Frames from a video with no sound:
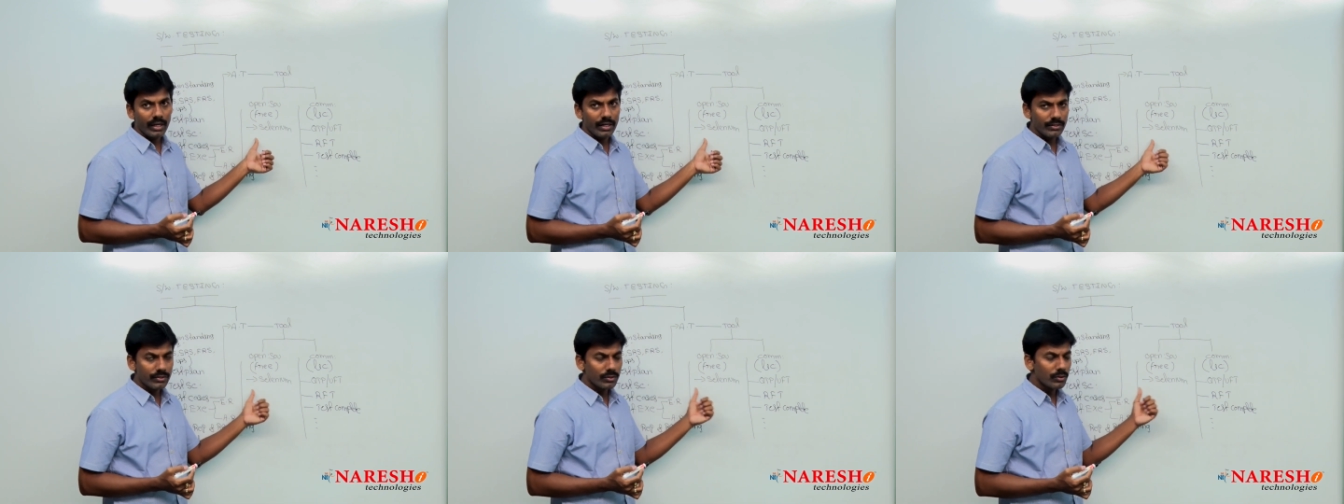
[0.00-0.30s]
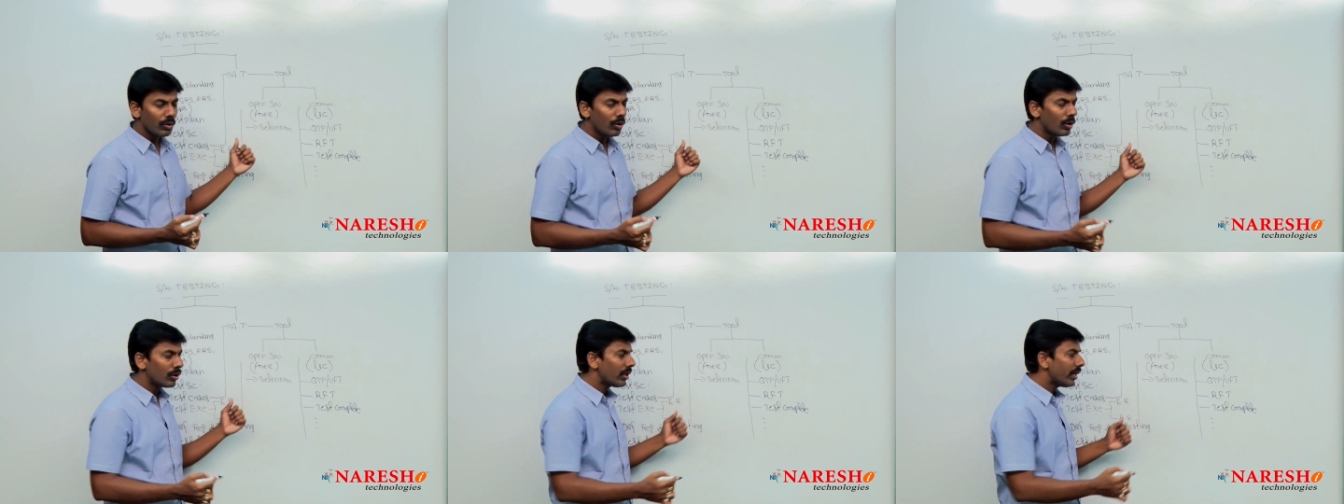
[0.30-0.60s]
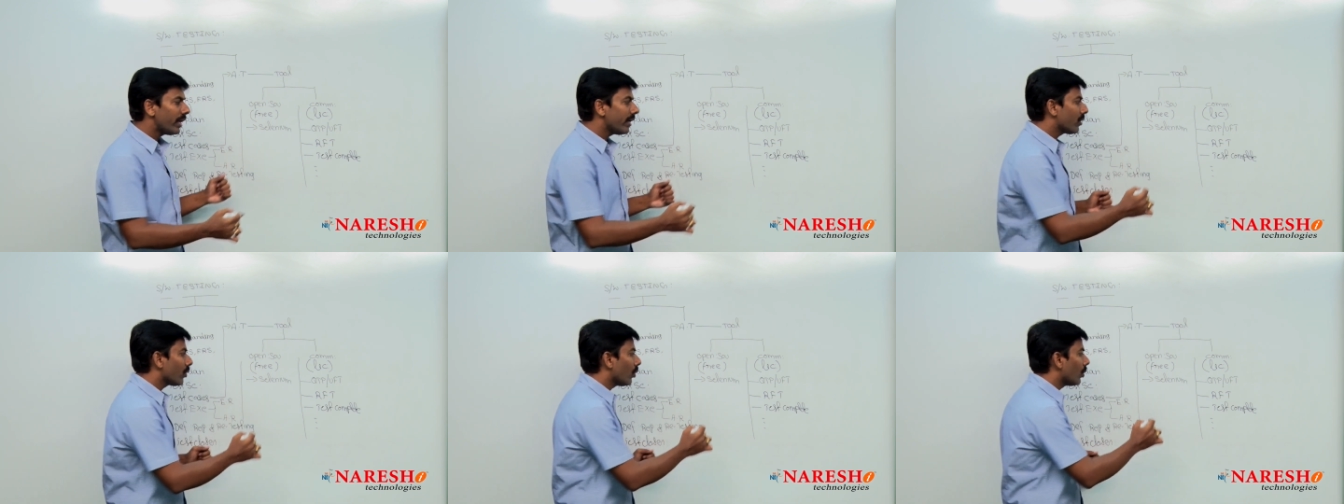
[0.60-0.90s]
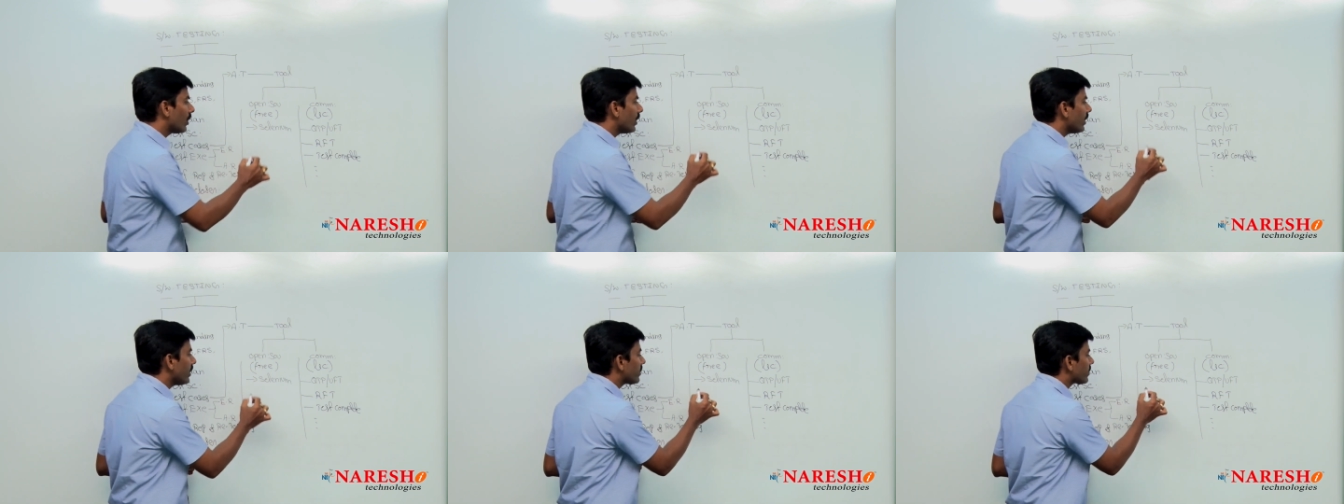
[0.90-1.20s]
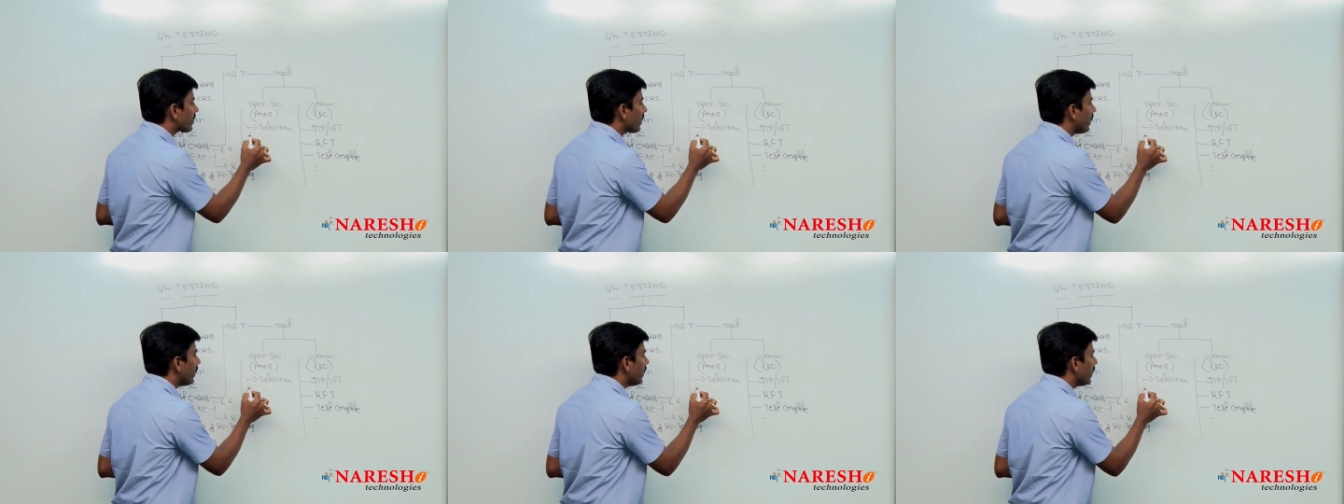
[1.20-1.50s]
It's not like only
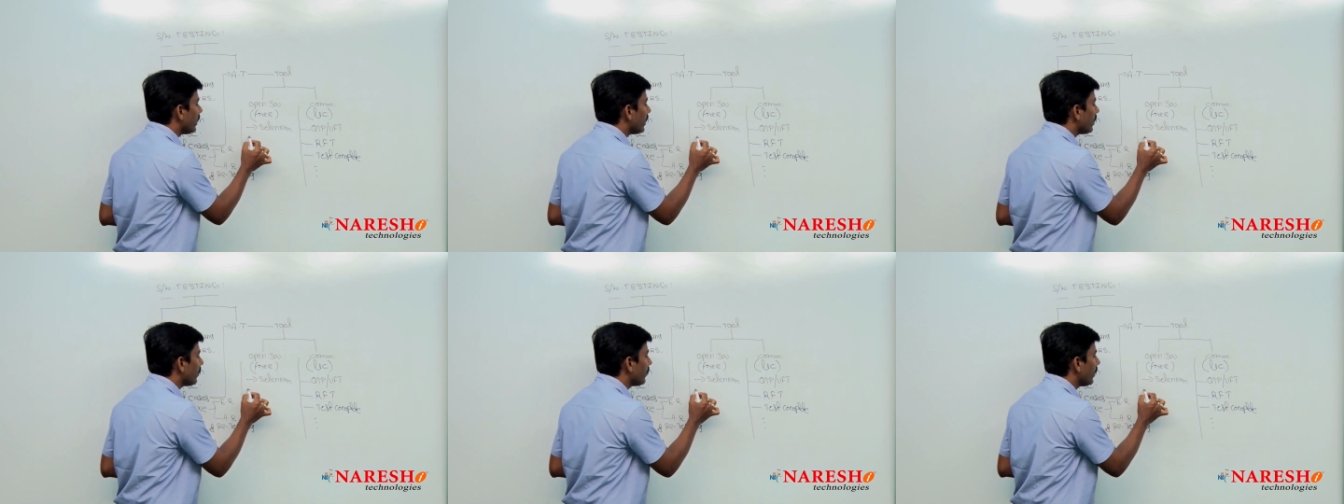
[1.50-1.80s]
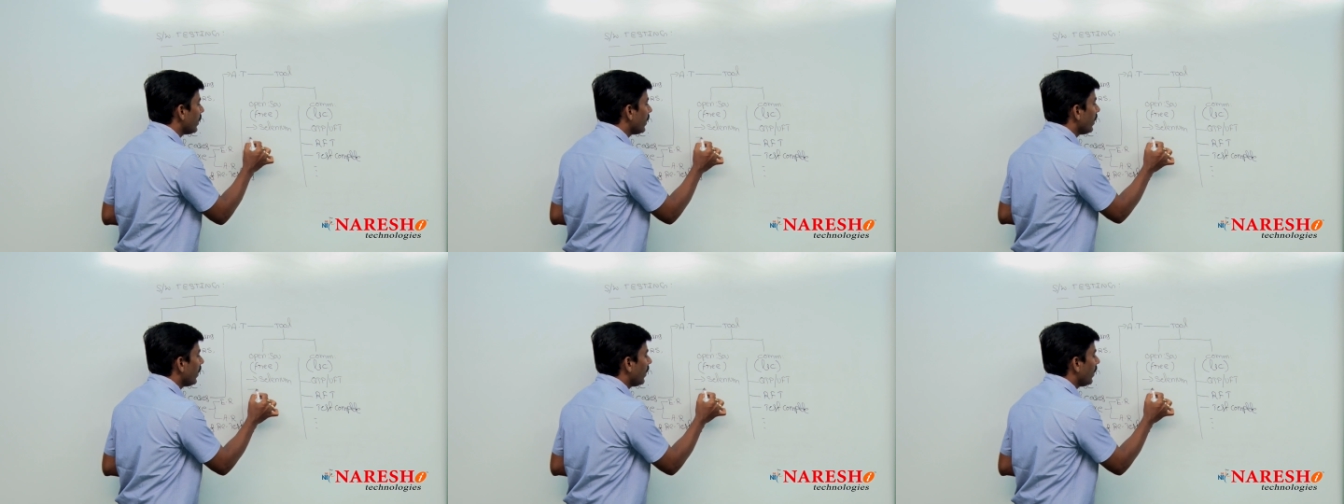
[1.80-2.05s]
selenium,